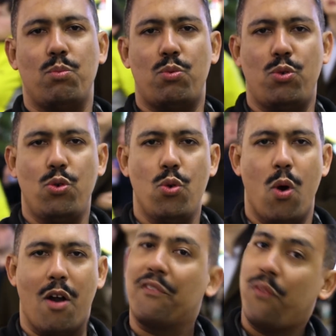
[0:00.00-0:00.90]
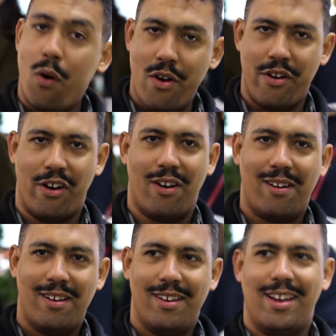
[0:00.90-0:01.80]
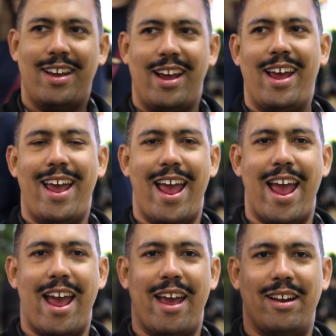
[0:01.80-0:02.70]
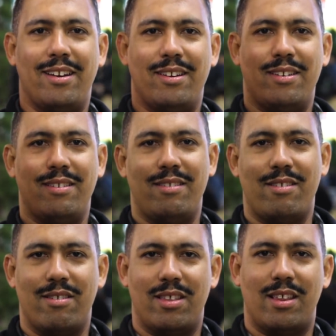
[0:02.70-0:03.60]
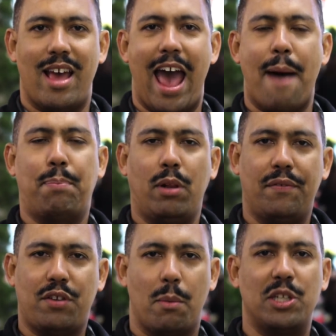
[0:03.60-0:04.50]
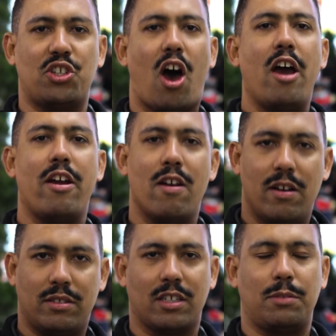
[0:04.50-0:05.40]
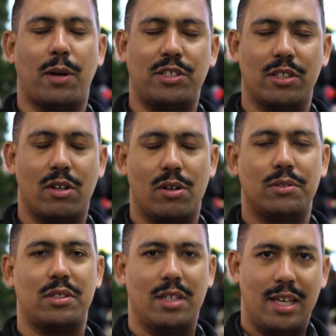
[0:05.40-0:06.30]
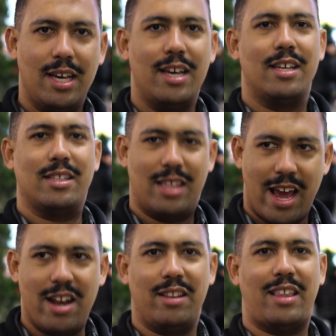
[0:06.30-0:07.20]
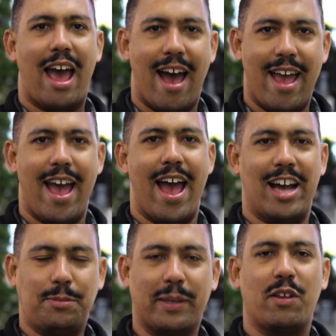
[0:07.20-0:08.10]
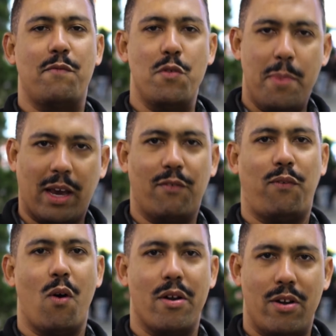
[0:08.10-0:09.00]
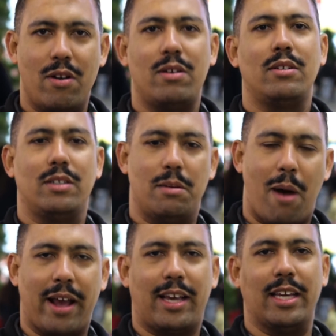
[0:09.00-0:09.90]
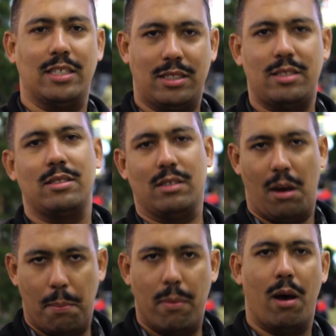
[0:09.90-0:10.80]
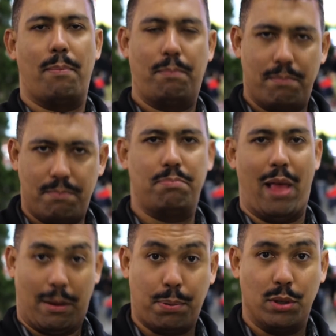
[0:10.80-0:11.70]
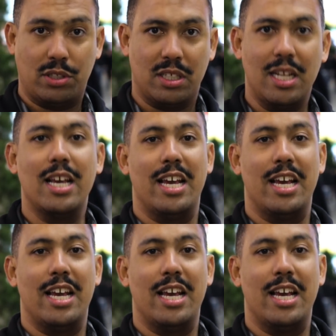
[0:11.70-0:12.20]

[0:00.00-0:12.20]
you are a foreigner and you're the apple of someone's ire, as the expression goes, then that aspect of you being a foreigner, in my case, a black person,